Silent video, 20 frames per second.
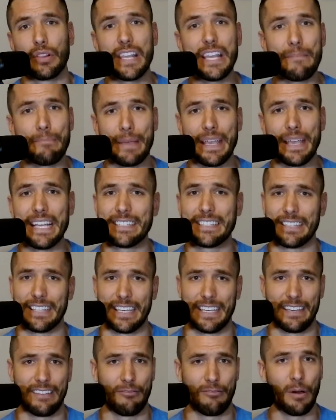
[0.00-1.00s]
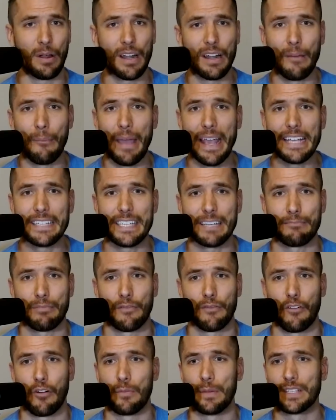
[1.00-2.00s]
Beasley, what an amazing
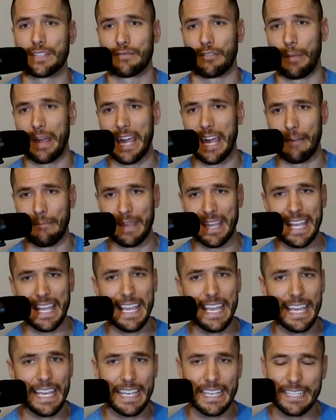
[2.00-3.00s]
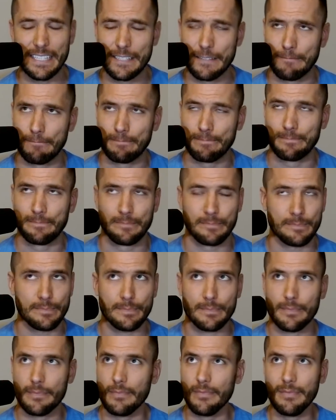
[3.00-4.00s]
performance from him. He is,
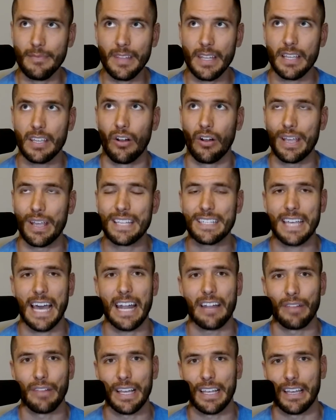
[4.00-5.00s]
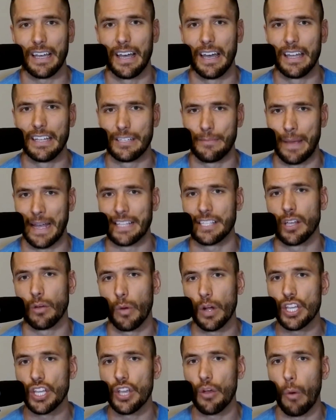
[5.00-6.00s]
you know, he's kind of like a depends on
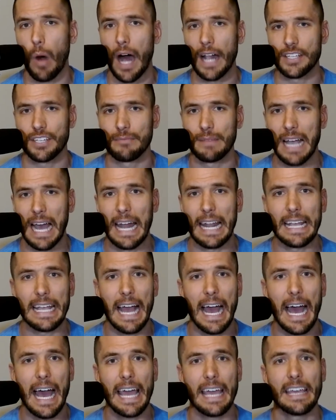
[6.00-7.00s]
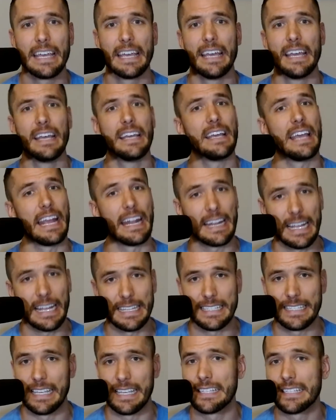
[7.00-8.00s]
when you watch him kind of guy.
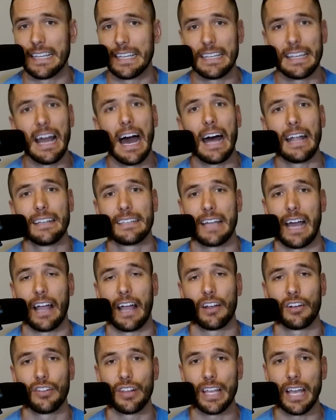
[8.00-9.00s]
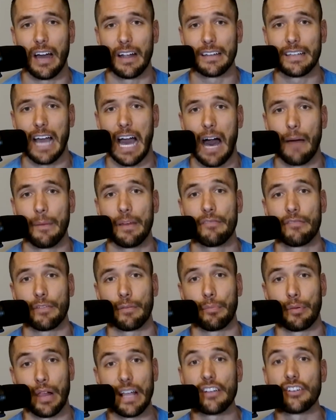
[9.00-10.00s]
Inconsistent, not entirely uncommon for
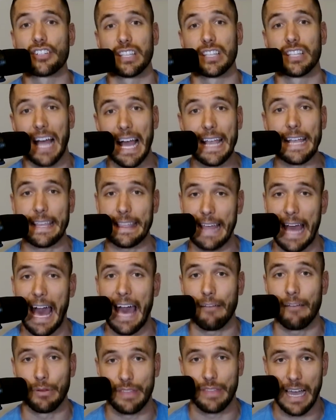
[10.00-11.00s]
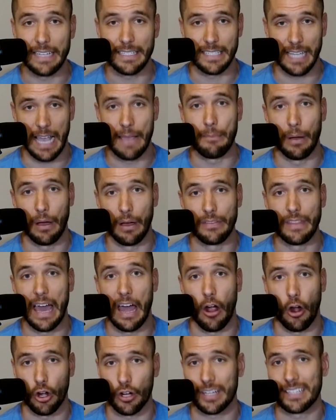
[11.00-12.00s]
players like that with that type of that
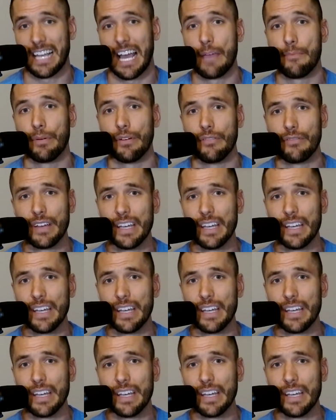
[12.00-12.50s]
archetype of